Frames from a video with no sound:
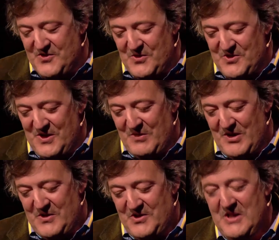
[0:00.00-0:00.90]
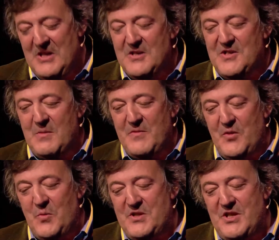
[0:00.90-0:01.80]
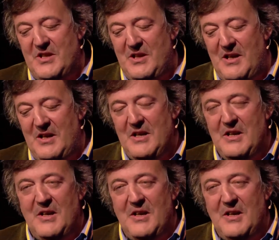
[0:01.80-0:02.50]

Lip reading: us through some of those, some of your particular